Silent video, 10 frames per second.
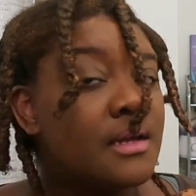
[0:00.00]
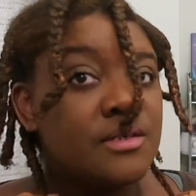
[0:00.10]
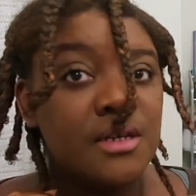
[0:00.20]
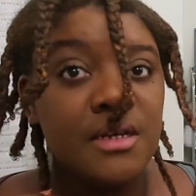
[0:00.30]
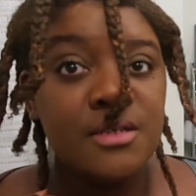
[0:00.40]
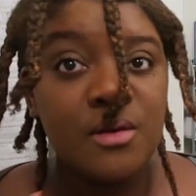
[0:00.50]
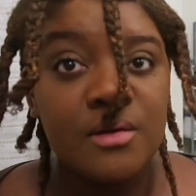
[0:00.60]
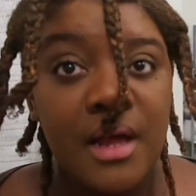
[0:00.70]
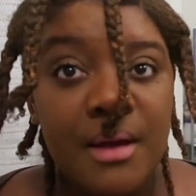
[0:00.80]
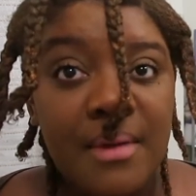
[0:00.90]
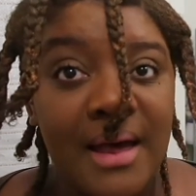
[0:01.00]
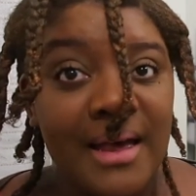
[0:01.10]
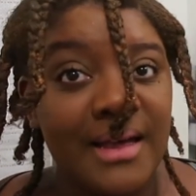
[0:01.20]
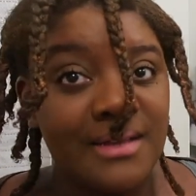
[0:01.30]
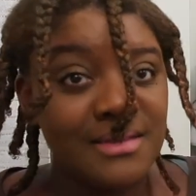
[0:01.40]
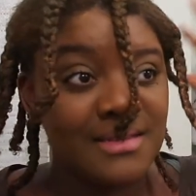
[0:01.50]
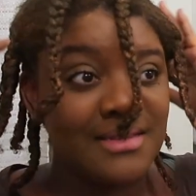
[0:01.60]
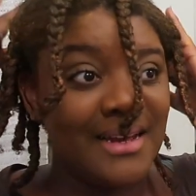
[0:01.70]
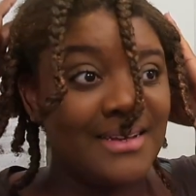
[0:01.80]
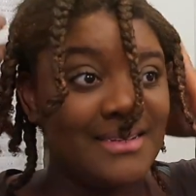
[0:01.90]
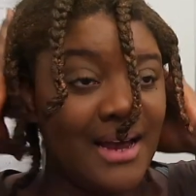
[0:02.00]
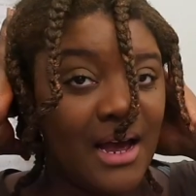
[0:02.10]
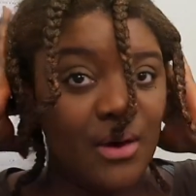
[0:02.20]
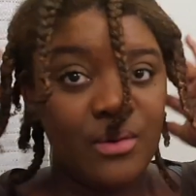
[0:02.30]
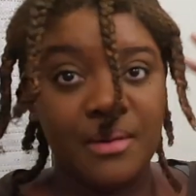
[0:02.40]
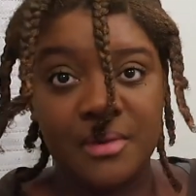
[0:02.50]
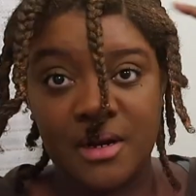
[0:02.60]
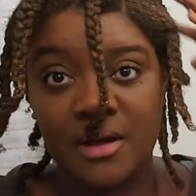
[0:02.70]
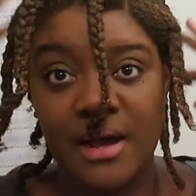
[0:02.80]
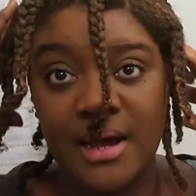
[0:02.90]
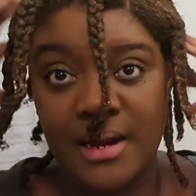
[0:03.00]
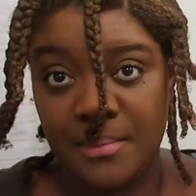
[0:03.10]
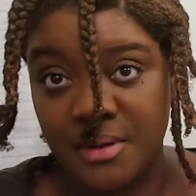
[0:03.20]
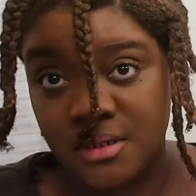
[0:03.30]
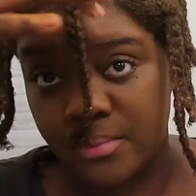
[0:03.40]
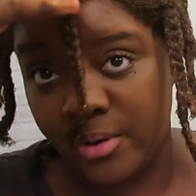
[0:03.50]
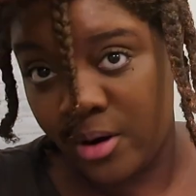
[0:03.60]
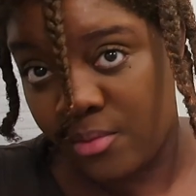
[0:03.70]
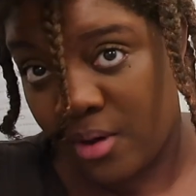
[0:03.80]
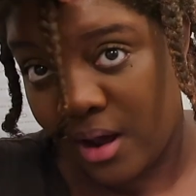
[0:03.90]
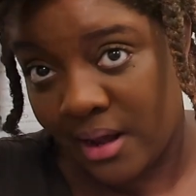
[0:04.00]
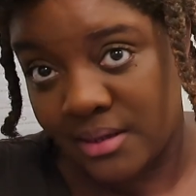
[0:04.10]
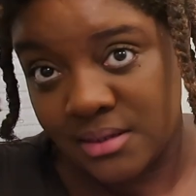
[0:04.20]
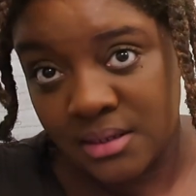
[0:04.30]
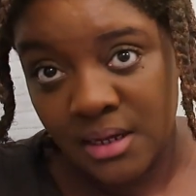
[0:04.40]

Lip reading: just so that my ends stay down, I'm gonna go ahead and put some perm rods.